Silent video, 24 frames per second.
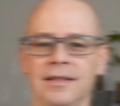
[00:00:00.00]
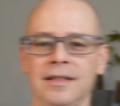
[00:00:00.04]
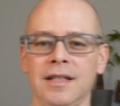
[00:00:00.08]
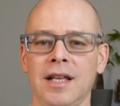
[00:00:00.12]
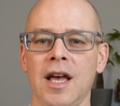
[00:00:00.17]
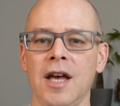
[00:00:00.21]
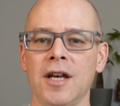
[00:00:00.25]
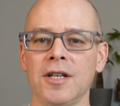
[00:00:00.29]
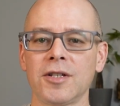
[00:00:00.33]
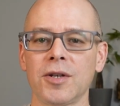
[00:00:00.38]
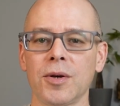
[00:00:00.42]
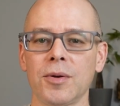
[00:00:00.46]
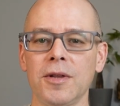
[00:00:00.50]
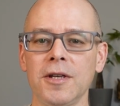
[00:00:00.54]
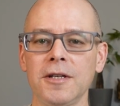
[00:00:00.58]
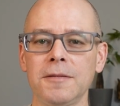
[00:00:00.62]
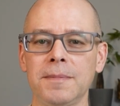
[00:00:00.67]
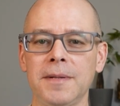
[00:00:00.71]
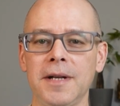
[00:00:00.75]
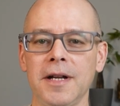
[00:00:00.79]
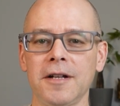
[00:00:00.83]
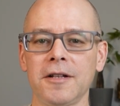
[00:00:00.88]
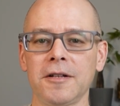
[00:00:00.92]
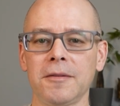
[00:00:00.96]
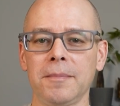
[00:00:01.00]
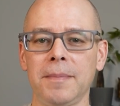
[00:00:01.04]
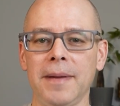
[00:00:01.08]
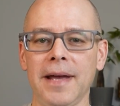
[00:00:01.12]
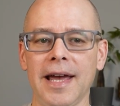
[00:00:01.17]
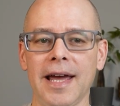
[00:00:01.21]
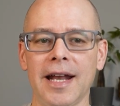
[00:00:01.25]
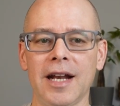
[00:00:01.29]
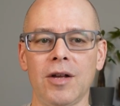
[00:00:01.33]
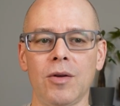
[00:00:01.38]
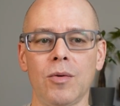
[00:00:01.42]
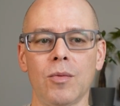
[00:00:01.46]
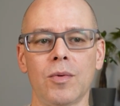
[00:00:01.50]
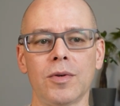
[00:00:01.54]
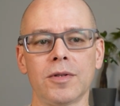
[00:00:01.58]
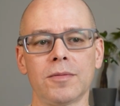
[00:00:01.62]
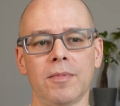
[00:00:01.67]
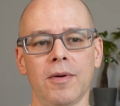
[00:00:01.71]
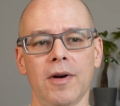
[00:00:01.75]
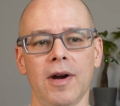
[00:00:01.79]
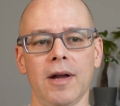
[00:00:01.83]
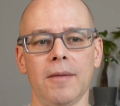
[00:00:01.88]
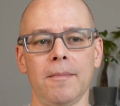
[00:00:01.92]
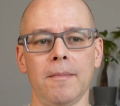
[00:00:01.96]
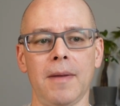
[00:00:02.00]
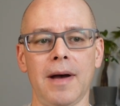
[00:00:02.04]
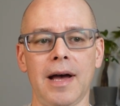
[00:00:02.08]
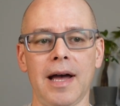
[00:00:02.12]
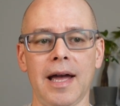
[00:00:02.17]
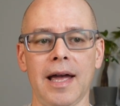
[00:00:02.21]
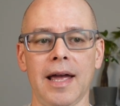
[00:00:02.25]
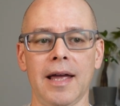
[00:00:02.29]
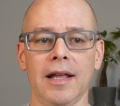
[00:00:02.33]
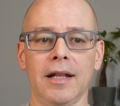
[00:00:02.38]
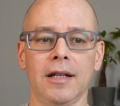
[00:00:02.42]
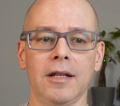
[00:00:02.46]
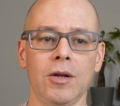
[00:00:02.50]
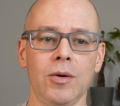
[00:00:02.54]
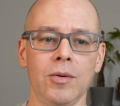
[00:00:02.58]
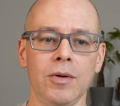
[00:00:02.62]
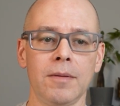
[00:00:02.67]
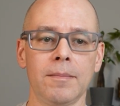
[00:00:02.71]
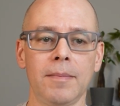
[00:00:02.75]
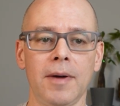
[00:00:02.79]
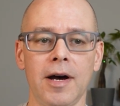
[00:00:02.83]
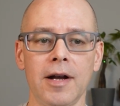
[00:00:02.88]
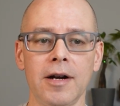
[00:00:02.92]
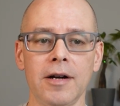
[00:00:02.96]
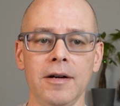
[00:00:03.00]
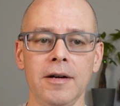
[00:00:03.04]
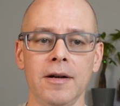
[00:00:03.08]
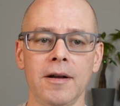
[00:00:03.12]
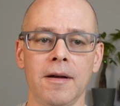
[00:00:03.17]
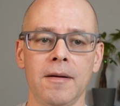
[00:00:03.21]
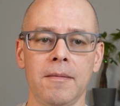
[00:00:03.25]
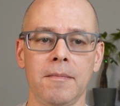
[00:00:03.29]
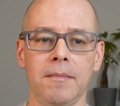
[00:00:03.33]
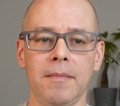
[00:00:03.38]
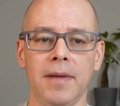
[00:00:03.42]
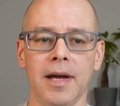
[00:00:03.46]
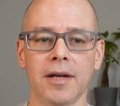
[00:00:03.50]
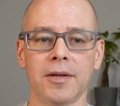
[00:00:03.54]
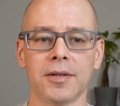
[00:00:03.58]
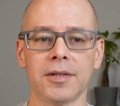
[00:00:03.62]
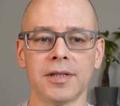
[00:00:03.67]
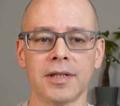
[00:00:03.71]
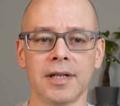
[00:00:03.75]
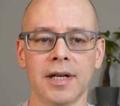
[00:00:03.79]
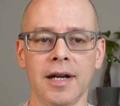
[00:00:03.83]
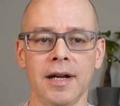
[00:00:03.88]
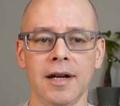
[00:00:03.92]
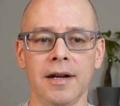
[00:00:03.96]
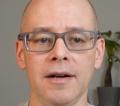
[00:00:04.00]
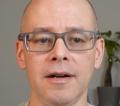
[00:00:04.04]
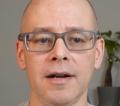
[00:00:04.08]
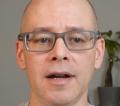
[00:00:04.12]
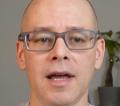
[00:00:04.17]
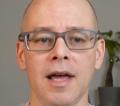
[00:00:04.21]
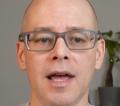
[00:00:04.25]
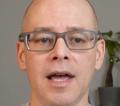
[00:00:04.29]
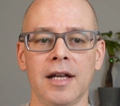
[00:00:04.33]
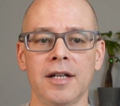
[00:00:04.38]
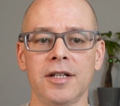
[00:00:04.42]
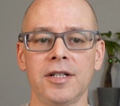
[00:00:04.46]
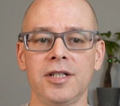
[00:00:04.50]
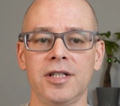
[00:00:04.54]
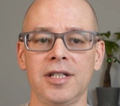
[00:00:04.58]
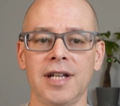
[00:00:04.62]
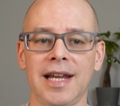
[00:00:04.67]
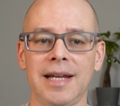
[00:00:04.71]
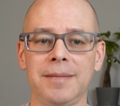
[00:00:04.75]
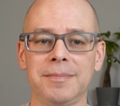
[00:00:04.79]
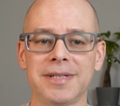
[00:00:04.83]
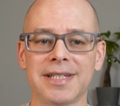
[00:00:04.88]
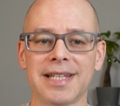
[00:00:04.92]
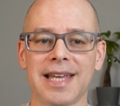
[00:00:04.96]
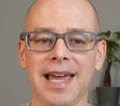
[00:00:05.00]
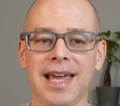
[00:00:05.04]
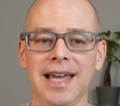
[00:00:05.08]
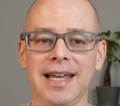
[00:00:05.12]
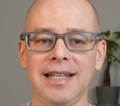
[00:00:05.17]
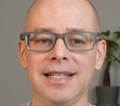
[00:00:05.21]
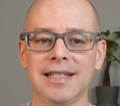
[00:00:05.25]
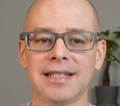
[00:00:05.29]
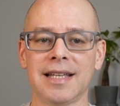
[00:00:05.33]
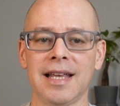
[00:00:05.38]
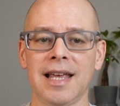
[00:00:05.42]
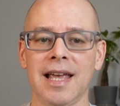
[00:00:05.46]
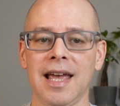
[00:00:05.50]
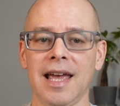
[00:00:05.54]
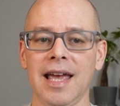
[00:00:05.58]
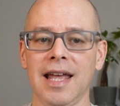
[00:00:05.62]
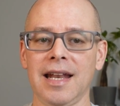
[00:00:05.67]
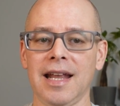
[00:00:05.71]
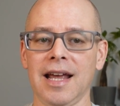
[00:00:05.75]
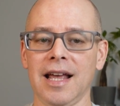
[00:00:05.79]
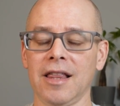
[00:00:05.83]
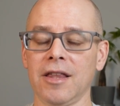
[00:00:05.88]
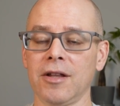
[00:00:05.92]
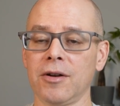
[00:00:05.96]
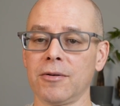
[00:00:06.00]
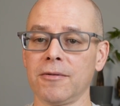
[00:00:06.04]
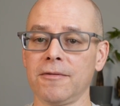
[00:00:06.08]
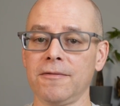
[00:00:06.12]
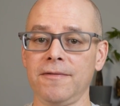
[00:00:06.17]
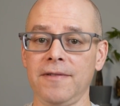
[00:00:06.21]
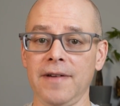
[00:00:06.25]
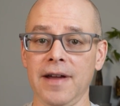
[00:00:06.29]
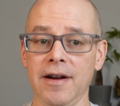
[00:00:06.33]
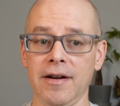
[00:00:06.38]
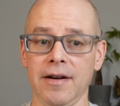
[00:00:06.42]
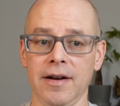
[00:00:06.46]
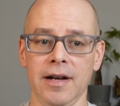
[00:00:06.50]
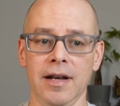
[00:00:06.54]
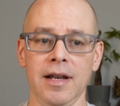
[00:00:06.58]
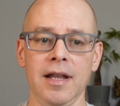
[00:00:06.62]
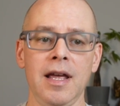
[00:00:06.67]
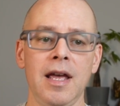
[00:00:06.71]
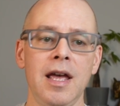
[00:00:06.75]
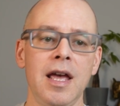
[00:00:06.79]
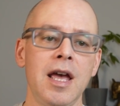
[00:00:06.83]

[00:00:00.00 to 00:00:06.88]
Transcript: So this particular panel was brought by Logan Bonner, Michael Sire, James Case, and Eleanor Farron.